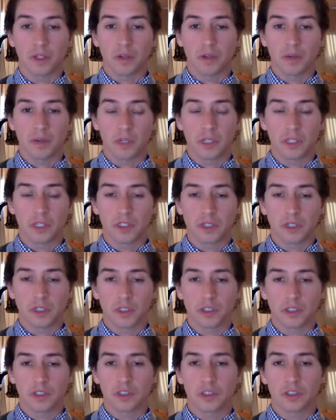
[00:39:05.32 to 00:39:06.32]

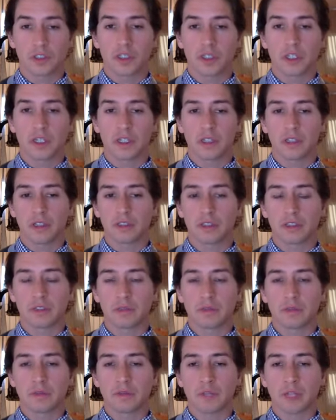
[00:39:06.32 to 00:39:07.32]
research the
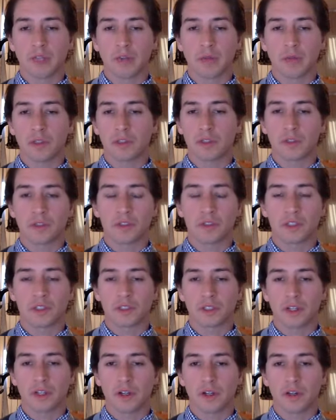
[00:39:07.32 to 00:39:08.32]
and the resources
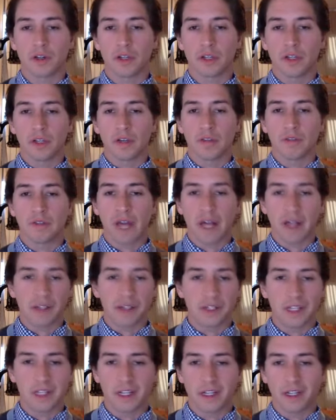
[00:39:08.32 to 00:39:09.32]
are
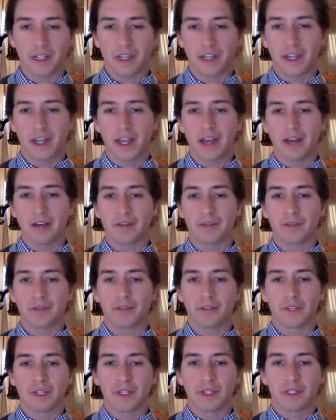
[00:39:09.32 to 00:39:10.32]
validated and have
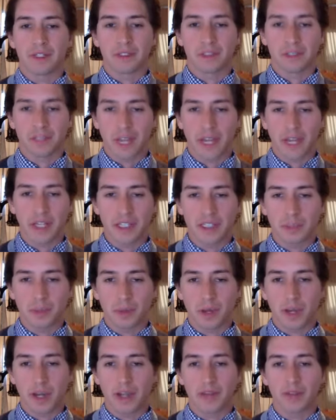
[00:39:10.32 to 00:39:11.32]
science
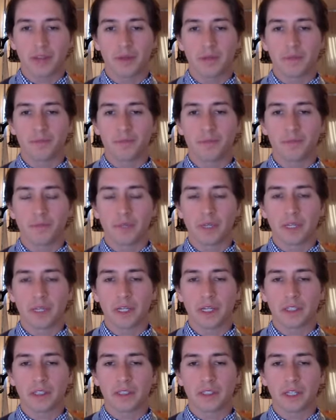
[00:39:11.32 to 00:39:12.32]
behind them
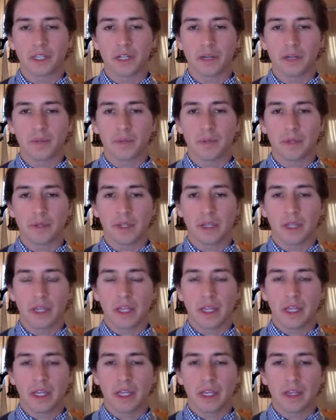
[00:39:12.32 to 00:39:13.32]
because um,
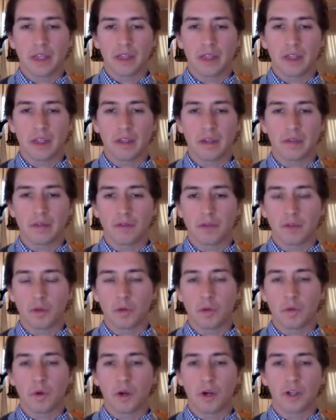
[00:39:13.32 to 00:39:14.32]
if
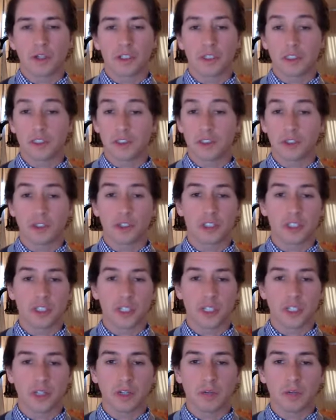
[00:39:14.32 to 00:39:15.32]
you are just
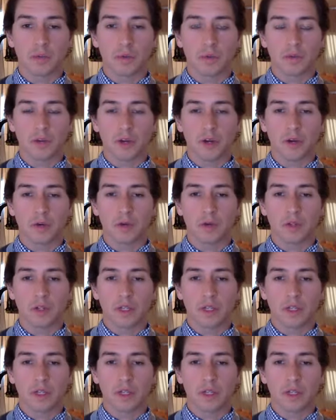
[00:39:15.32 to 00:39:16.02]
searching without